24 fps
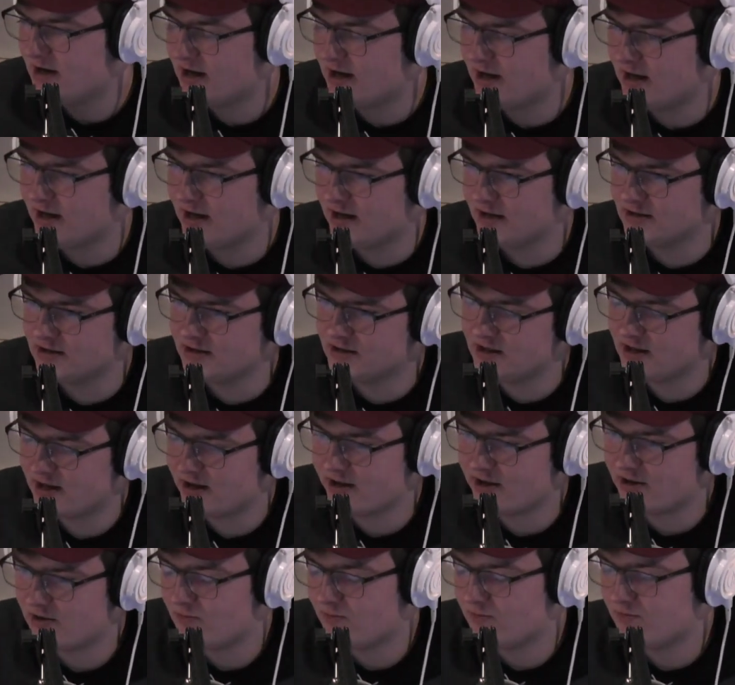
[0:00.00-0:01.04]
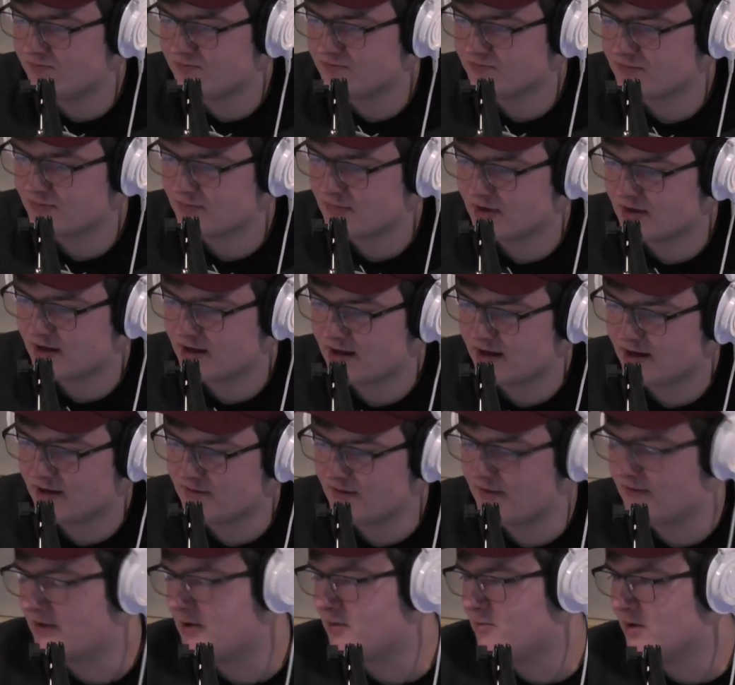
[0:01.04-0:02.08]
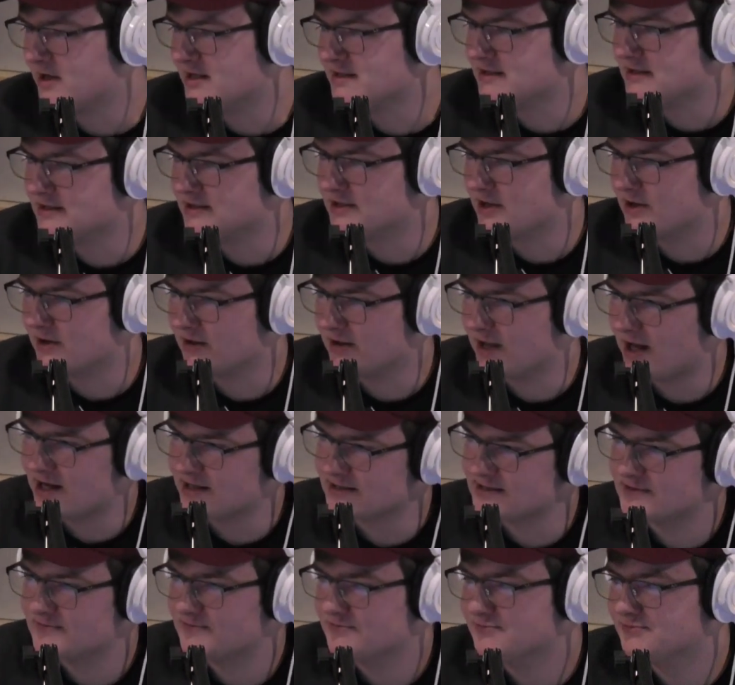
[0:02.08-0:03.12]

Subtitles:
And then they'd waste the entire class